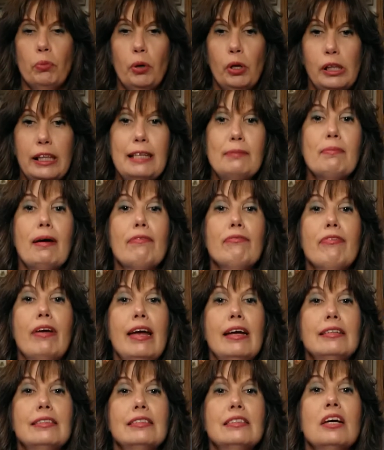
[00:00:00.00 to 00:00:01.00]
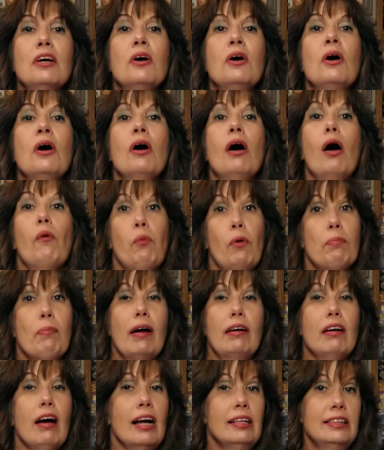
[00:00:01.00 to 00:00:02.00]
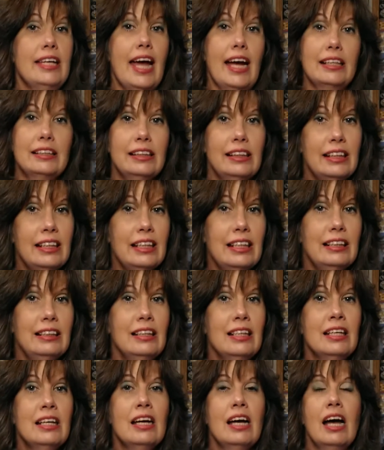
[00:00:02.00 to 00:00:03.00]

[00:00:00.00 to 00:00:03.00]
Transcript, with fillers: clean my face with my contacts in